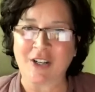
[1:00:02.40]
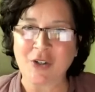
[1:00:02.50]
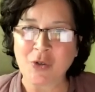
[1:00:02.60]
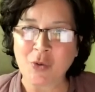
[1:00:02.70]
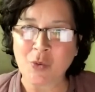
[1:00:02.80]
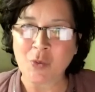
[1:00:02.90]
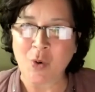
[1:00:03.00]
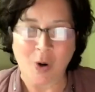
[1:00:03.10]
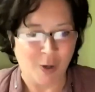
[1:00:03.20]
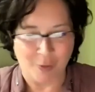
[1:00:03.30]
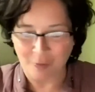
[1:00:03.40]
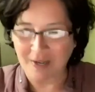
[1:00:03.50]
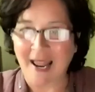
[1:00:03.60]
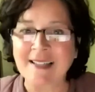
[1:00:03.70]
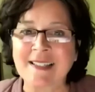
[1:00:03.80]
new
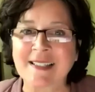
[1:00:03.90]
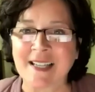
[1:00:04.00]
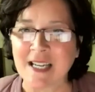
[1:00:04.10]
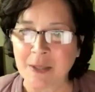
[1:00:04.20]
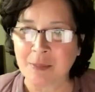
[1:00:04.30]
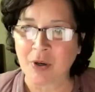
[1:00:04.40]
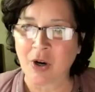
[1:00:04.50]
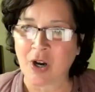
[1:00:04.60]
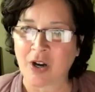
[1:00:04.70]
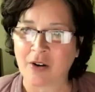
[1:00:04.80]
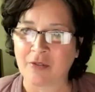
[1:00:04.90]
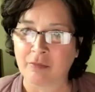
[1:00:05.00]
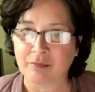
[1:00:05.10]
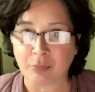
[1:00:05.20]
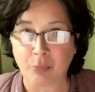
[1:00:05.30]
landscape of
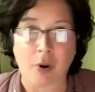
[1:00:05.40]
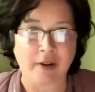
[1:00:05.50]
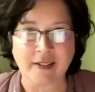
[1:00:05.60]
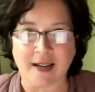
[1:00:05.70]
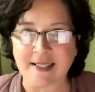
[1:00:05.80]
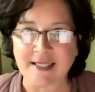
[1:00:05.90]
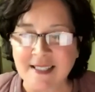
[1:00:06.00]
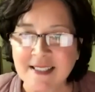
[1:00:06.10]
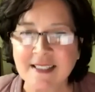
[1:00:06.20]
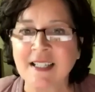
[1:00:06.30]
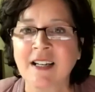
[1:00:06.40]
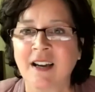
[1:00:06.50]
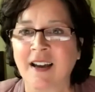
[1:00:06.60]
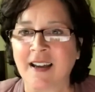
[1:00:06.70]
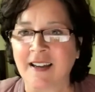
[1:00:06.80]
broadcasting
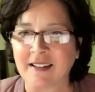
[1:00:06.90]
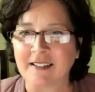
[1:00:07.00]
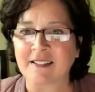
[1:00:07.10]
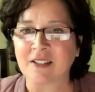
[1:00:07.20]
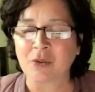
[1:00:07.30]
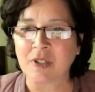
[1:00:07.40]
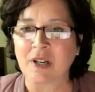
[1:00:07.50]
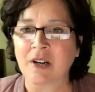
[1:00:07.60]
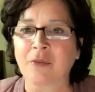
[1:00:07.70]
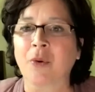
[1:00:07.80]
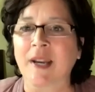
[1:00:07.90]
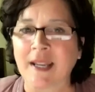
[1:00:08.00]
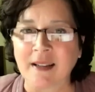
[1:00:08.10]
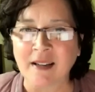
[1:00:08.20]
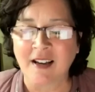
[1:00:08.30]
and
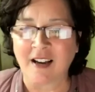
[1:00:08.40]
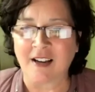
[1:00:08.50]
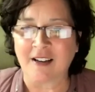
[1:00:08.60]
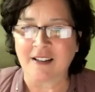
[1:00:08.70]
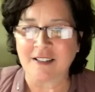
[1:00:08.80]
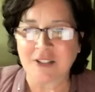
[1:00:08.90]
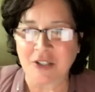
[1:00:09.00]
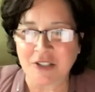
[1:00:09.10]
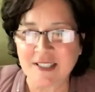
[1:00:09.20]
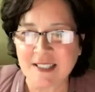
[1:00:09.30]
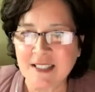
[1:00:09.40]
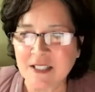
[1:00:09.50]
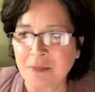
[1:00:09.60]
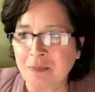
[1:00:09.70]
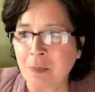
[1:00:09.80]
delivering
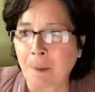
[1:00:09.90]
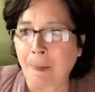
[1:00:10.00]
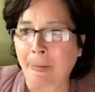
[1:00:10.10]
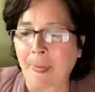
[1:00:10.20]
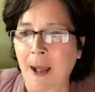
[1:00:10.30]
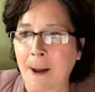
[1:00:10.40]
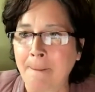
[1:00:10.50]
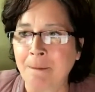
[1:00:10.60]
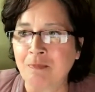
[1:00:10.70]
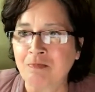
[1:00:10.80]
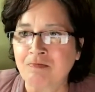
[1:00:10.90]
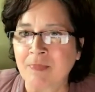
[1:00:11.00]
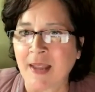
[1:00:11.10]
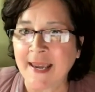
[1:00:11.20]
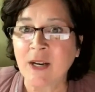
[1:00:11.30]
content in
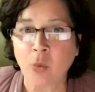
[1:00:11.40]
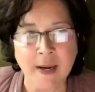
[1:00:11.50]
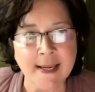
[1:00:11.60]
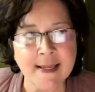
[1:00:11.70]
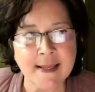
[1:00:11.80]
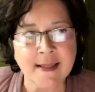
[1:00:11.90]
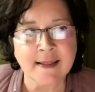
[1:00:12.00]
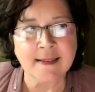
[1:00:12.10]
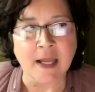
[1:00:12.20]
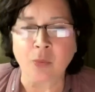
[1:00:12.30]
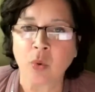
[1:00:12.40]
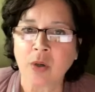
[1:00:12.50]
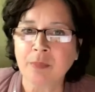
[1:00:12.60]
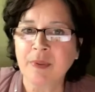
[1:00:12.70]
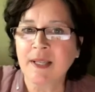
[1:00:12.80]
a way that
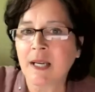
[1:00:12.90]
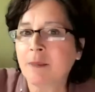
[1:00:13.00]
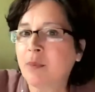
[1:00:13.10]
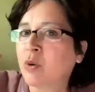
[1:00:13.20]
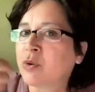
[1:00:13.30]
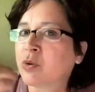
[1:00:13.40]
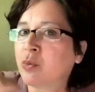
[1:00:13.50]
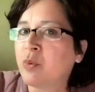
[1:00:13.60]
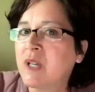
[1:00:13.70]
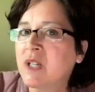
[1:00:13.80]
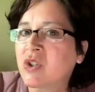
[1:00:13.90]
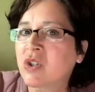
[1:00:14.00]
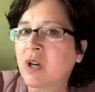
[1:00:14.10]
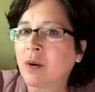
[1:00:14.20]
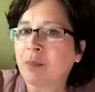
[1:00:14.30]
will be able to
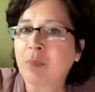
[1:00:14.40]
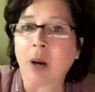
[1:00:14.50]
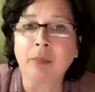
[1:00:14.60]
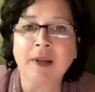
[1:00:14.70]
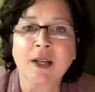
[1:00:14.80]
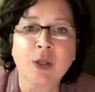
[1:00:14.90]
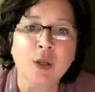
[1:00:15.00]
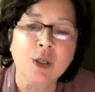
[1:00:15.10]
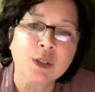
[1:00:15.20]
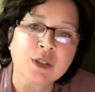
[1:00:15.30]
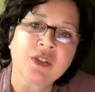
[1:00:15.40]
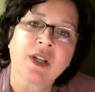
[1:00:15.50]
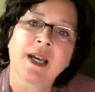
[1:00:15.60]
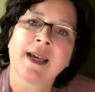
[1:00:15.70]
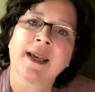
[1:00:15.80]
reach public good.
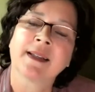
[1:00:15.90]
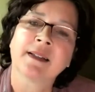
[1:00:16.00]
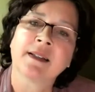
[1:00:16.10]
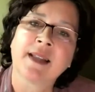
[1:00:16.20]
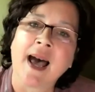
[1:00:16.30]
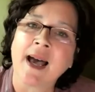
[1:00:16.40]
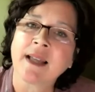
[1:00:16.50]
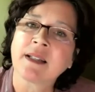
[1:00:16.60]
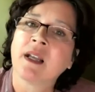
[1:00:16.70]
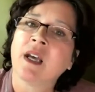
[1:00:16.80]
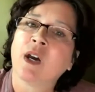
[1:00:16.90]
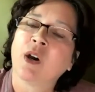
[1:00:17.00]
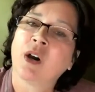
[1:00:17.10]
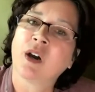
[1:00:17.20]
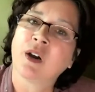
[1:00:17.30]
And that
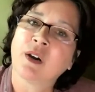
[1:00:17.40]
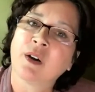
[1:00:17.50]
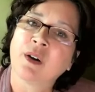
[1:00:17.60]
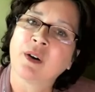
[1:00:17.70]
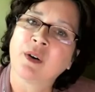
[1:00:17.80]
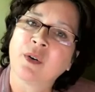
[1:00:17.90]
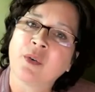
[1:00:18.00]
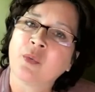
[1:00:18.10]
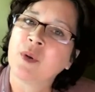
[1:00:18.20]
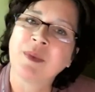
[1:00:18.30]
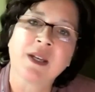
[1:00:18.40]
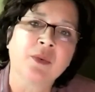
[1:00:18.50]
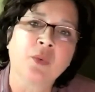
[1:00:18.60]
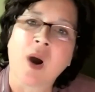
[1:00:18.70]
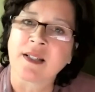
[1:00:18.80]
we
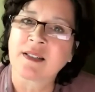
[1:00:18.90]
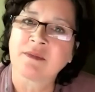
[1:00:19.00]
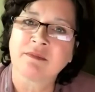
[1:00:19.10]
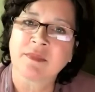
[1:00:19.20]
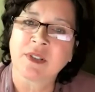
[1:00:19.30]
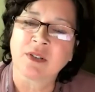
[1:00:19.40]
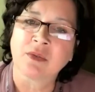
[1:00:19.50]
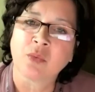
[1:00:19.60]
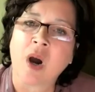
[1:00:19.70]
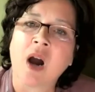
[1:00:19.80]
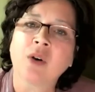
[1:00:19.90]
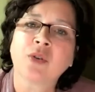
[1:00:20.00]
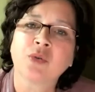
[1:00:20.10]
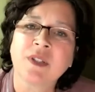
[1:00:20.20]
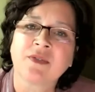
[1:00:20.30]
mean what? How
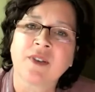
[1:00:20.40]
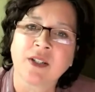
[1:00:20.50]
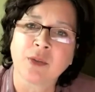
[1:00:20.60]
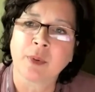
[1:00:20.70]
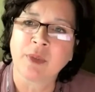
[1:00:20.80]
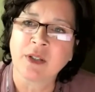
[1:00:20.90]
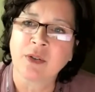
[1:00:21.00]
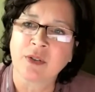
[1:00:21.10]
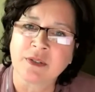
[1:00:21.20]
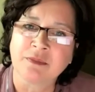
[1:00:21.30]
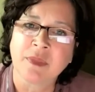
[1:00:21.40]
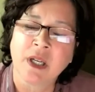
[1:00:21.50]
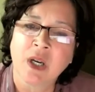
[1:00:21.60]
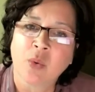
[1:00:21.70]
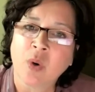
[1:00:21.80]
to define the public good?
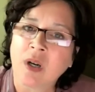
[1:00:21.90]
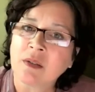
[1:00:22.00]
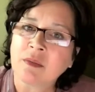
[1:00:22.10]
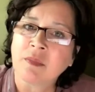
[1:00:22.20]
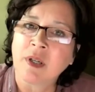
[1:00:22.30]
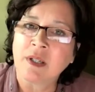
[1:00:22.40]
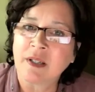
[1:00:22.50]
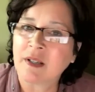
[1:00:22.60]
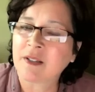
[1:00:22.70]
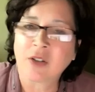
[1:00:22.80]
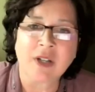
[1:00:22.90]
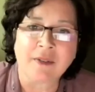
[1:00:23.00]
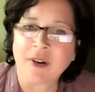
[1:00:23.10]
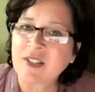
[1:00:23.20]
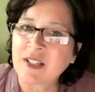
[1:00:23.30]
Well, the
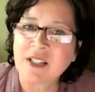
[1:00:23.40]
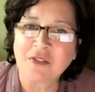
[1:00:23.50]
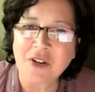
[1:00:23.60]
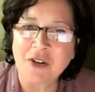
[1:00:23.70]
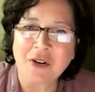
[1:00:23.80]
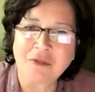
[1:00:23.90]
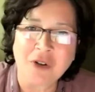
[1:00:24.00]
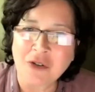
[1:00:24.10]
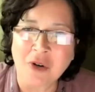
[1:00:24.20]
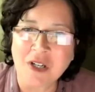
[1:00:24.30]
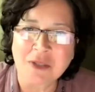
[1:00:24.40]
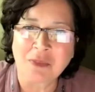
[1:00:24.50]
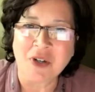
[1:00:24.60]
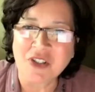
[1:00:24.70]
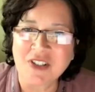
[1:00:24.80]
diversity of cultural
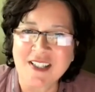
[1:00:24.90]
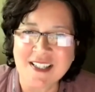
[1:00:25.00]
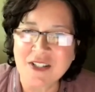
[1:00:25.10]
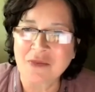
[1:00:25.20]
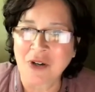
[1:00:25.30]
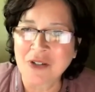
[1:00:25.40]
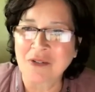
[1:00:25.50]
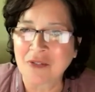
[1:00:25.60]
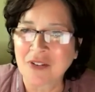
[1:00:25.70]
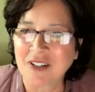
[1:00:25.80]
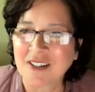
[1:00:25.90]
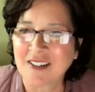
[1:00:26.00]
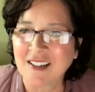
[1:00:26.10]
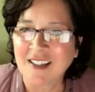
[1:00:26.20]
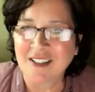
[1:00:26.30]
expression is one of the